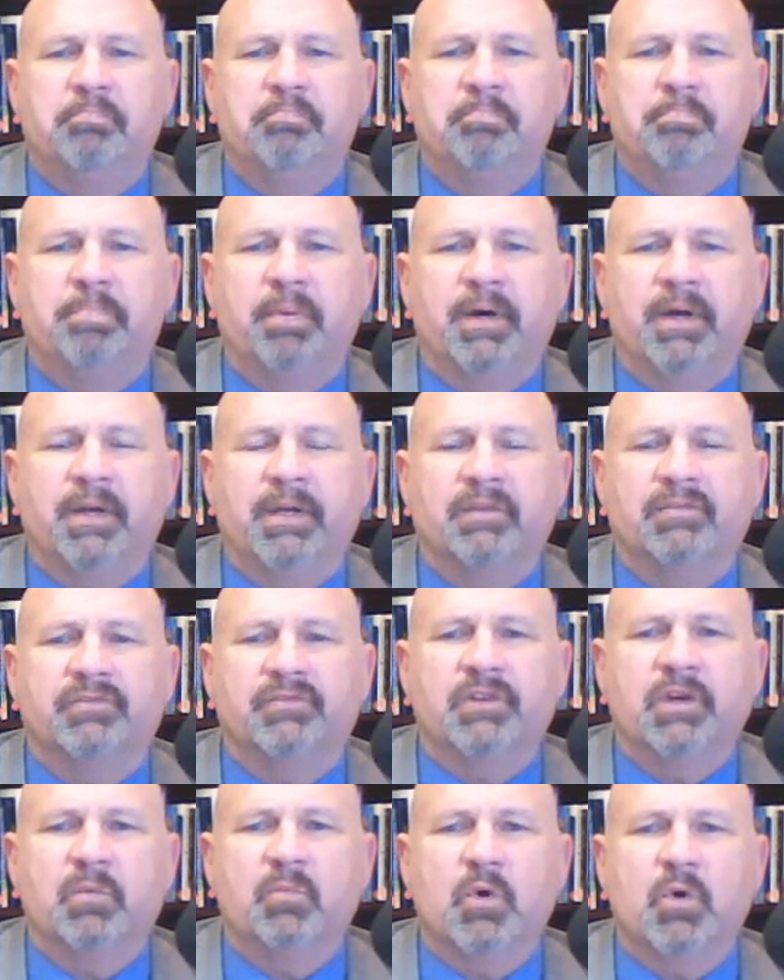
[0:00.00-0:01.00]
But if
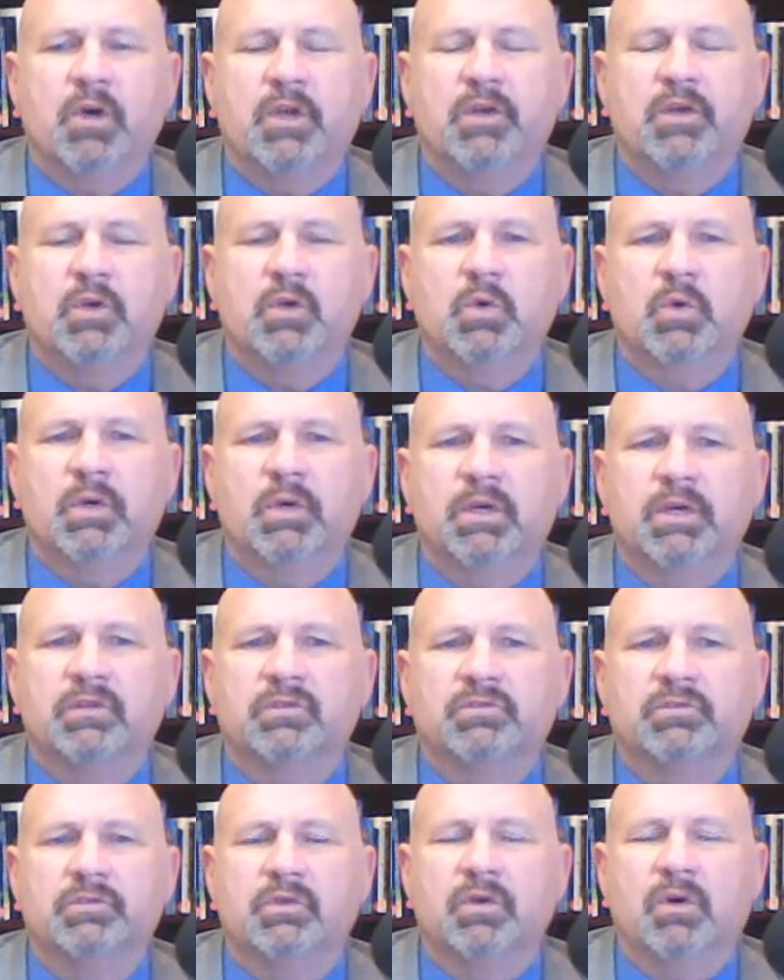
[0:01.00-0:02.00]
someone who
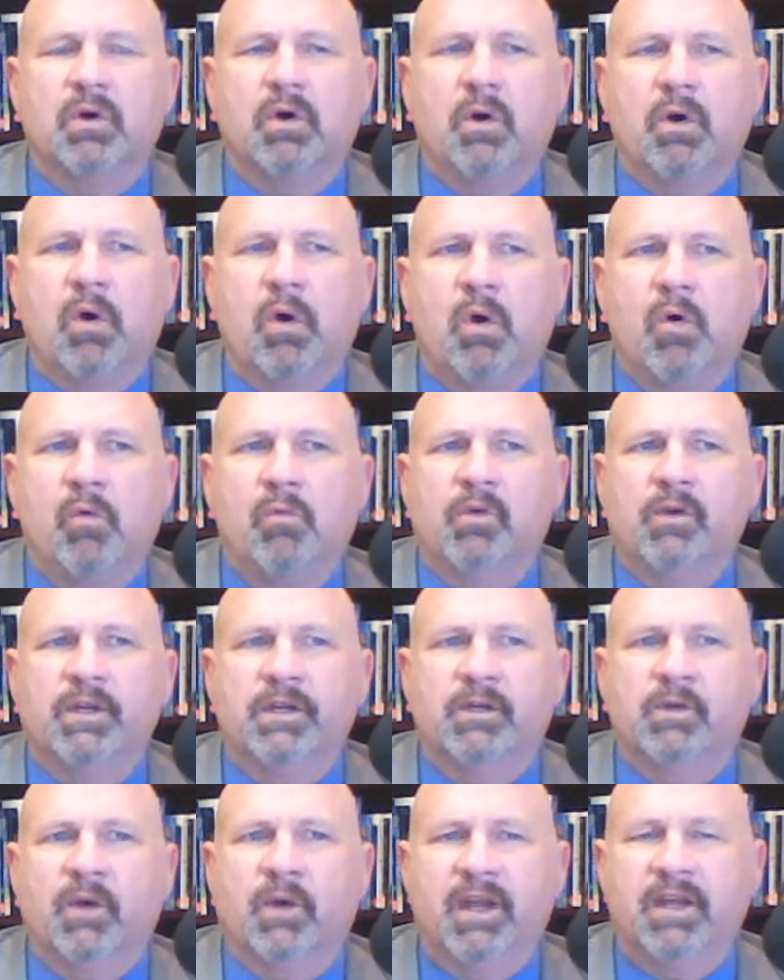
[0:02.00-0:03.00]
is overly
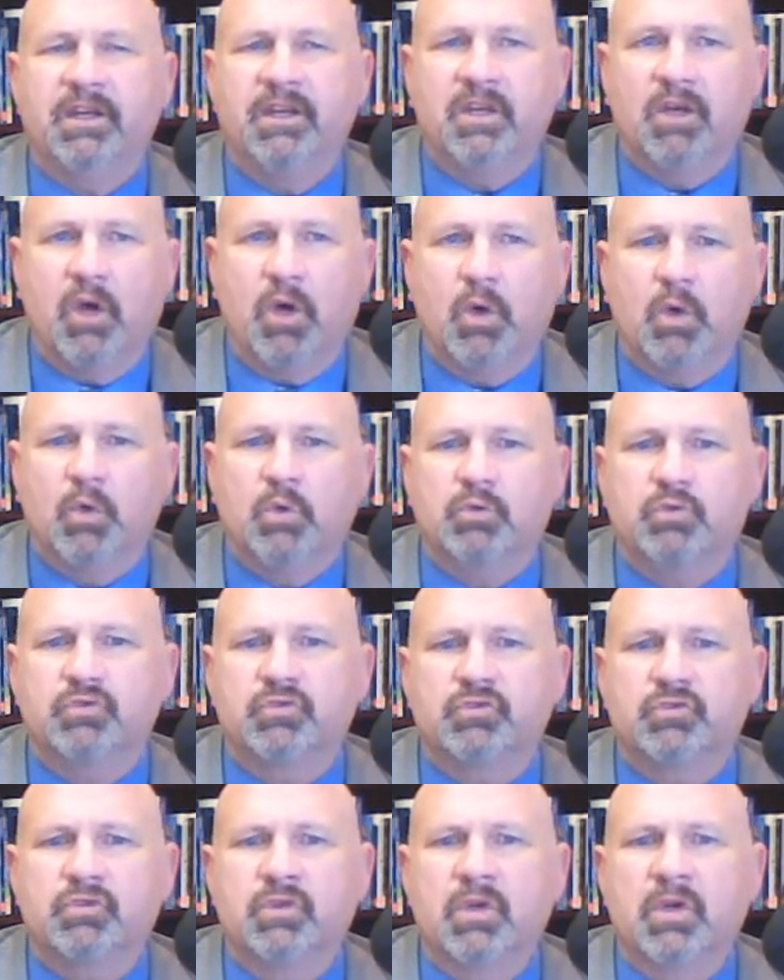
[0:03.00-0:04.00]

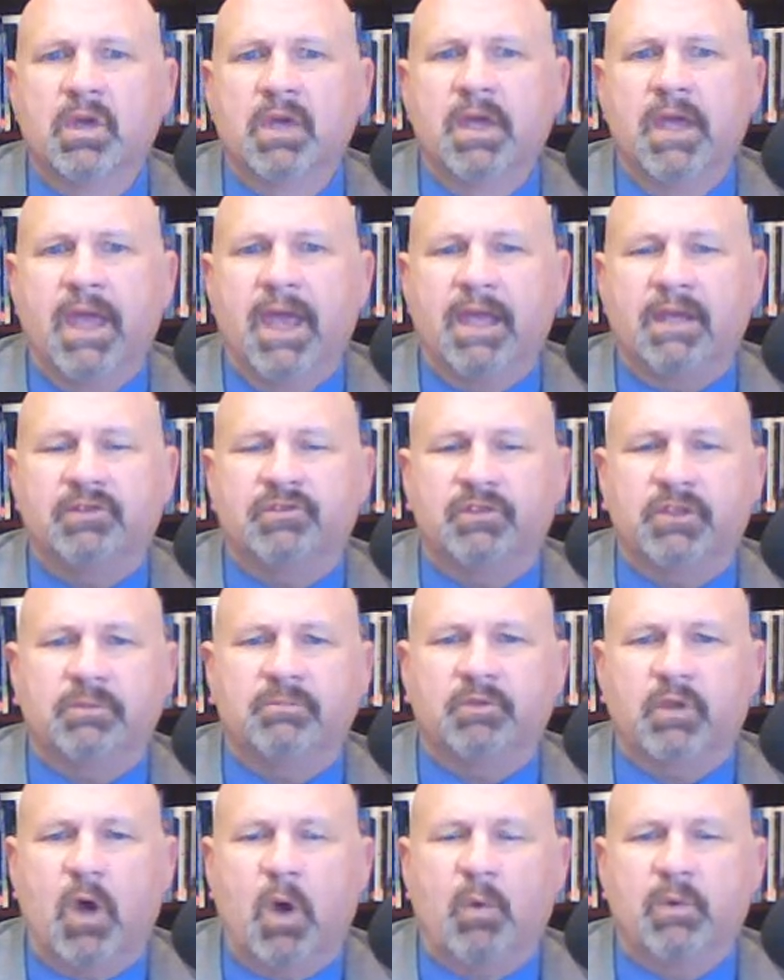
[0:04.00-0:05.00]
grandiose and seems
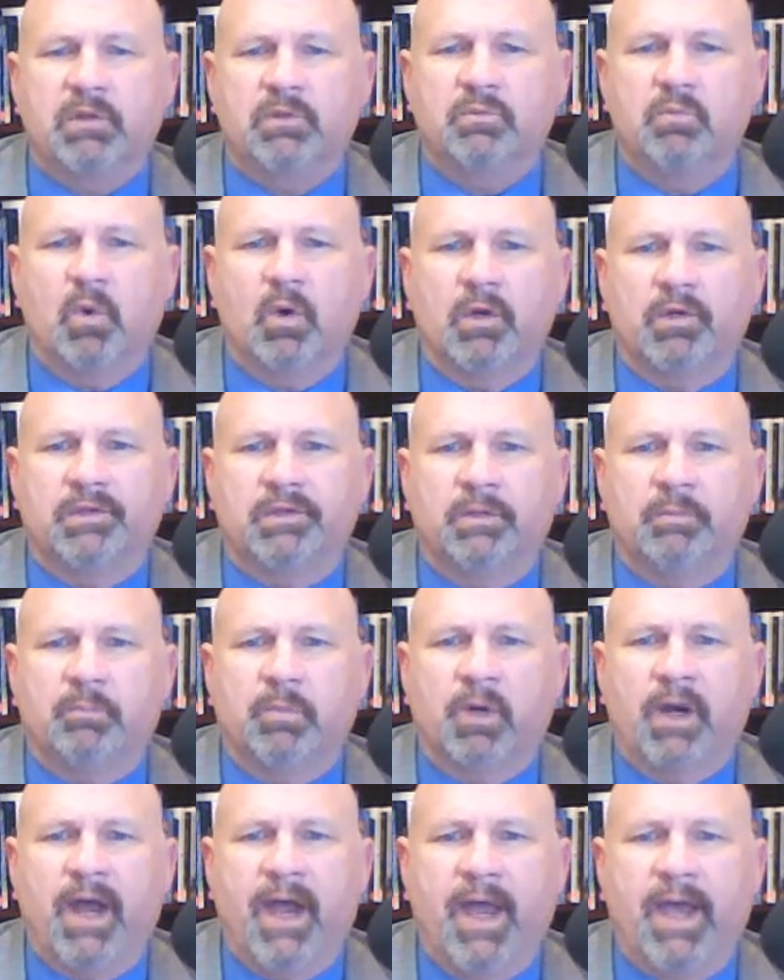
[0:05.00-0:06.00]
to always want to
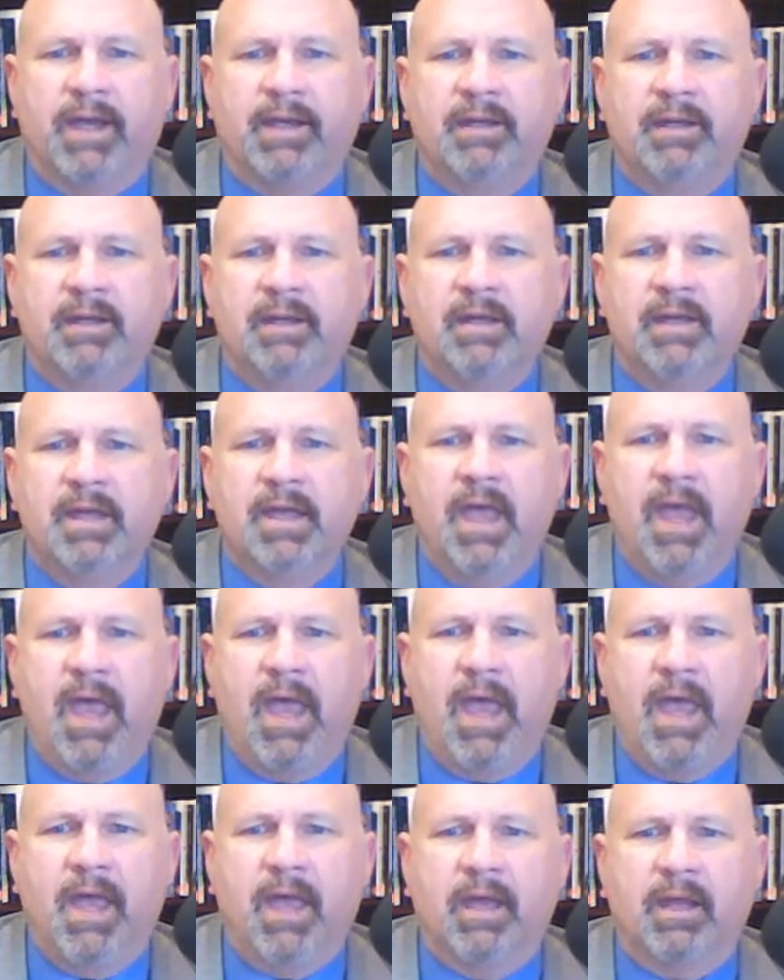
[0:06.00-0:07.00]
brag
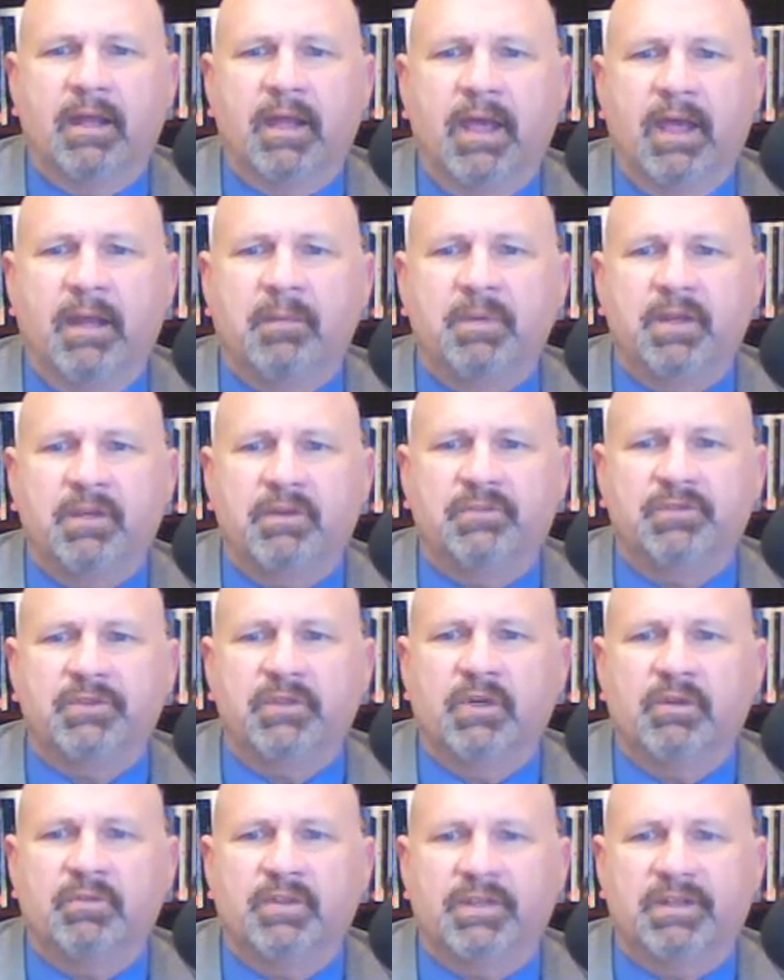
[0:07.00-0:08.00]
and be the center
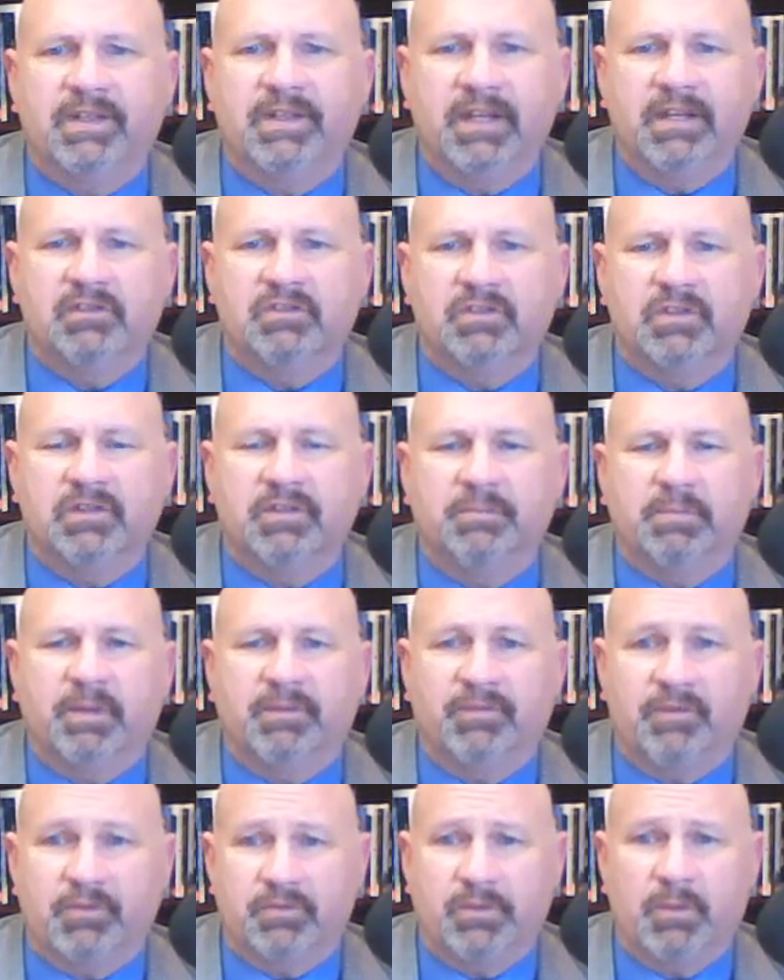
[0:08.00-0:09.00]
of attention, but if
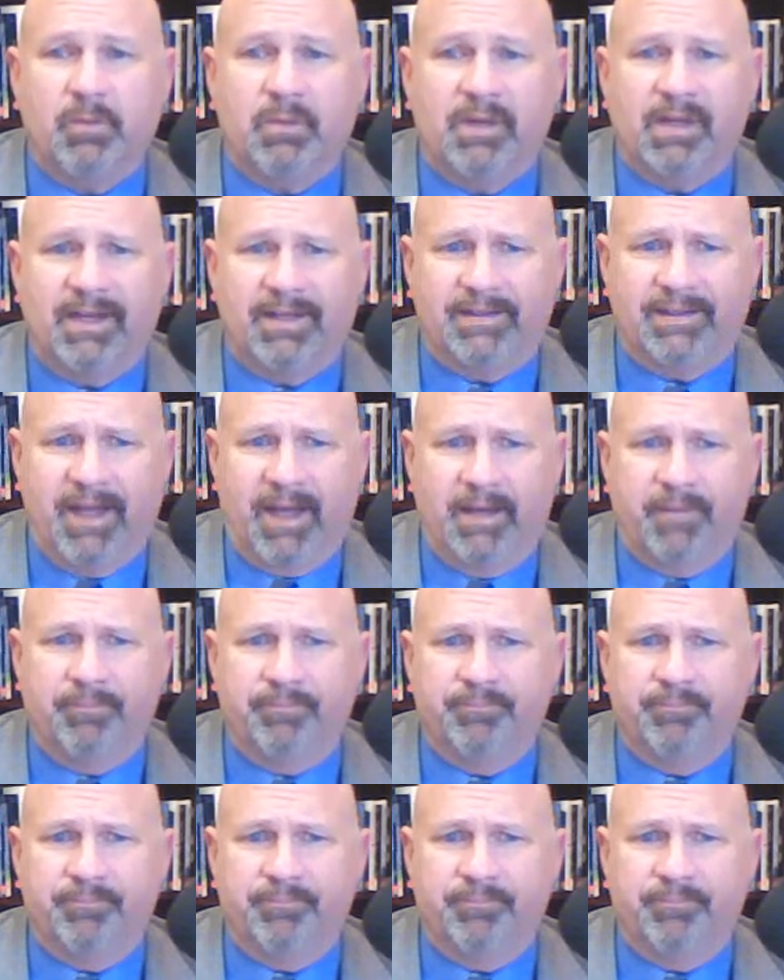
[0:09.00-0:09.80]
there's someone like that,